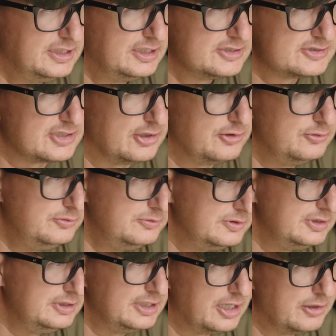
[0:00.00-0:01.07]
So,
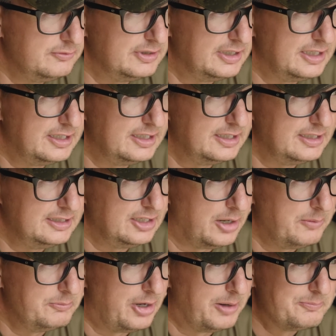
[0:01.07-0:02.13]
you know,
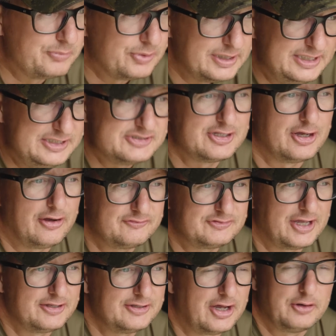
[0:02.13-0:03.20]
I'm pleased that I've
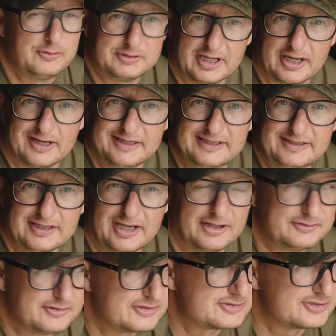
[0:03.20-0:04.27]
done okay
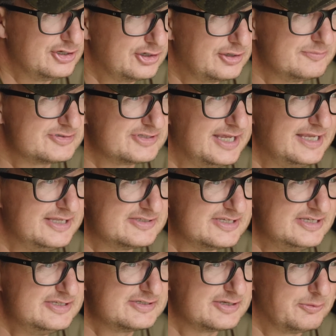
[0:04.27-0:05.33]
under the
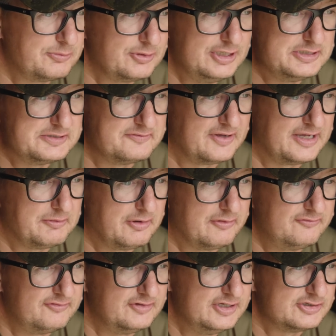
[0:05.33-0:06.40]
circumstances. I'm pleased with how
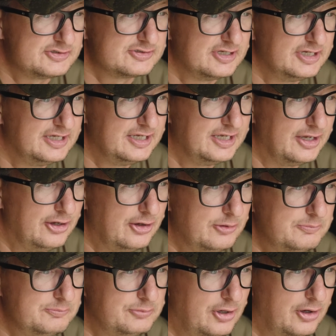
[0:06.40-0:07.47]
I've fished,
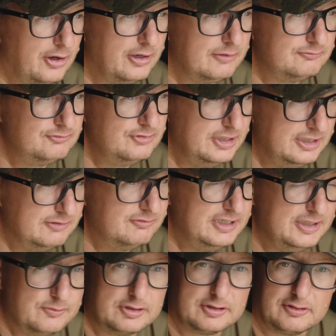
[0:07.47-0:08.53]
but I
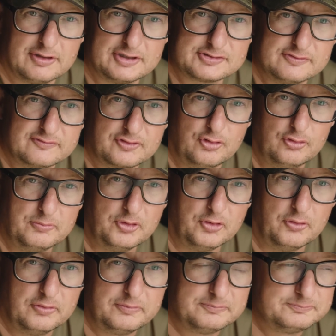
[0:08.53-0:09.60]
really would have liked to have caught more.